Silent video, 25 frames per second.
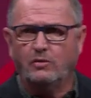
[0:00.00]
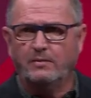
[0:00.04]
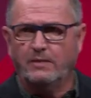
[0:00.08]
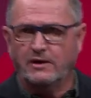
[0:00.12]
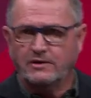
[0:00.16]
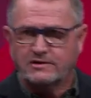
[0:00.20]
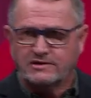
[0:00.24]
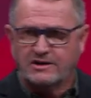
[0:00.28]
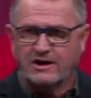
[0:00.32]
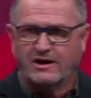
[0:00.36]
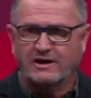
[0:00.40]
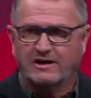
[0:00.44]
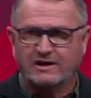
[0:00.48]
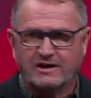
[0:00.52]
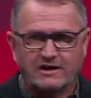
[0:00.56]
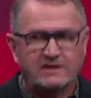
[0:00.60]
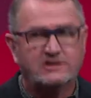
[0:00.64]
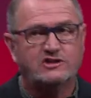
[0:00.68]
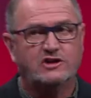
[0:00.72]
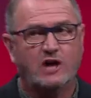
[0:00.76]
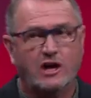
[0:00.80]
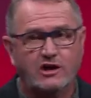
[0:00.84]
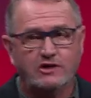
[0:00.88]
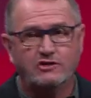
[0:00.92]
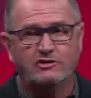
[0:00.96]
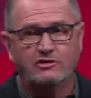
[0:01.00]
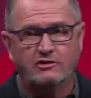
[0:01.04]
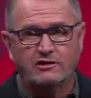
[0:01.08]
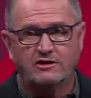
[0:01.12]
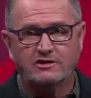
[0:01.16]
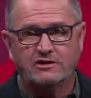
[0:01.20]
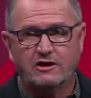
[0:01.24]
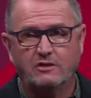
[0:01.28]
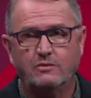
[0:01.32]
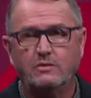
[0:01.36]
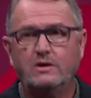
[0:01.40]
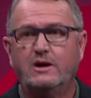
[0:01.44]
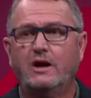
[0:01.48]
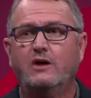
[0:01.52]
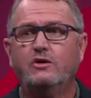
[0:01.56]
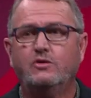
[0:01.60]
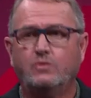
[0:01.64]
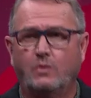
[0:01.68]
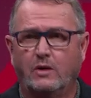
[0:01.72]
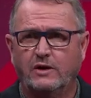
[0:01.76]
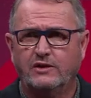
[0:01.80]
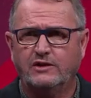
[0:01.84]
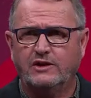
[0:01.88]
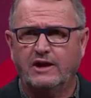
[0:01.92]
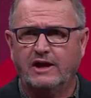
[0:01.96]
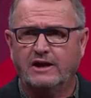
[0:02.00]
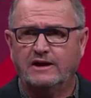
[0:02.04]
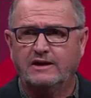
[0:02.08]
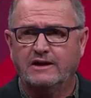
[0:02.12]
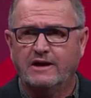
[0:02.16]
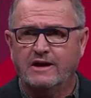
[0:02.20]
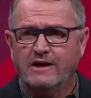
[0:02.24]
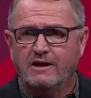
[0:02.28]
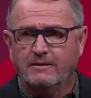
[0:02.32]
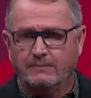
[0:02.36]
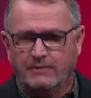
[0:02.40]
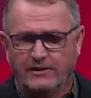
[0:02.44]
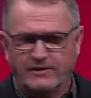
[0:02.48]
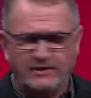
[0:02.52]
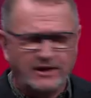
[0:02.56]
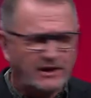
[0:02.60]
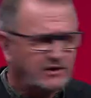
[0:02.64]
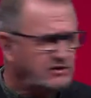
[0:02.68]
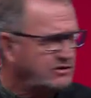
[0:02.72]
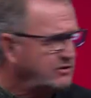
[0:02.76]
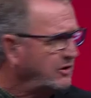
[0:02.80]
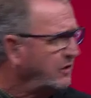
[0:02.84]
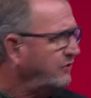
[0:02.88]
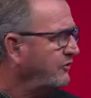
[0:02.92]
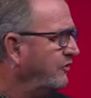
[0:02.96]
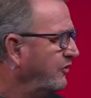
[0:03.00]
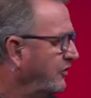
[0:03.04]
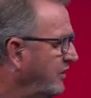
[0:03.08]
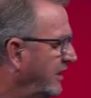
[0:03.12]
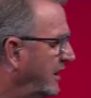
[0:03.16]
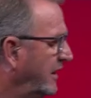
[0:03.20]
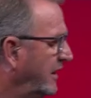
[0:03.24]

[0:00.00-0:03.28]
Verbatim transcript: almost like it's dangerous and mm. we don't want that. But that's not